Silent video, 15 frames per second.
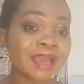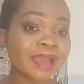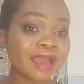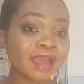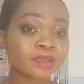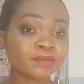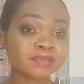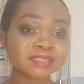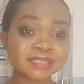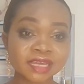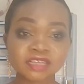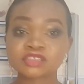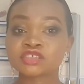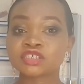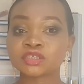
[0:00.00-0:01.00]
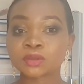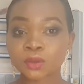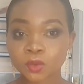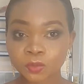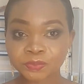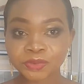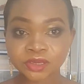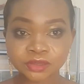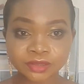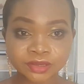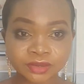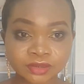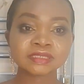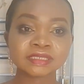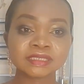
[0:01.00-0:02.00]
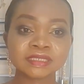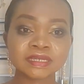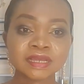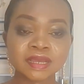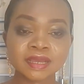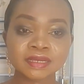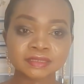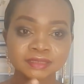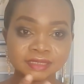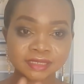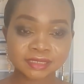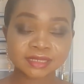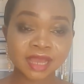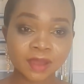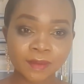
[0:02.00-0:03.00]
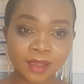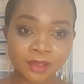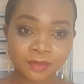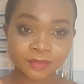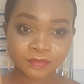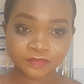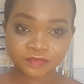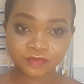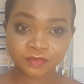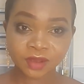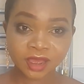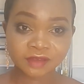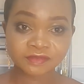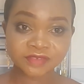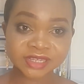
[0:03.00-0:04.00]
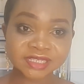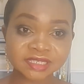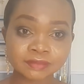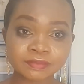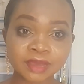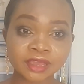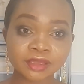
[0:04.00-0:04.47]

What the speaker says: and you state your opinion. This is how I've written my